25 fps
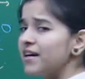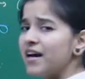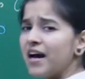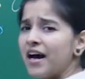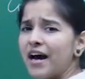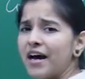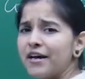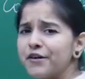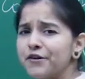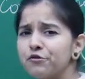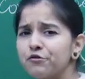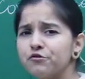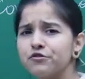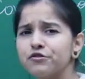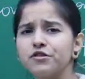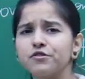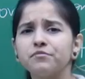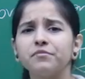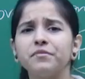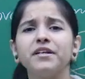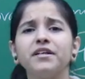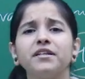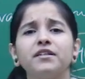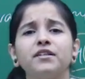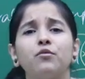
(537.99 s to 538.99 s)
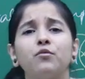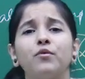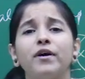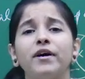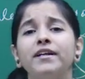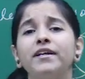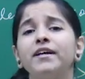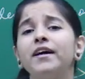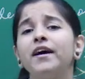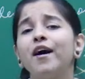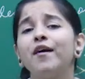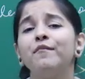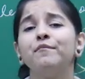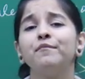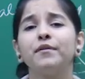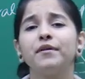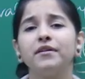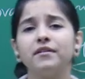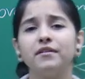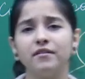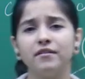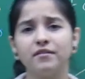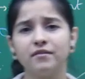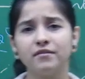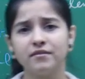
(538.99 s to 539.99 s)
hydrogen being the very
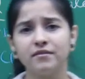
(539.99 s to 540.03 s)
humble.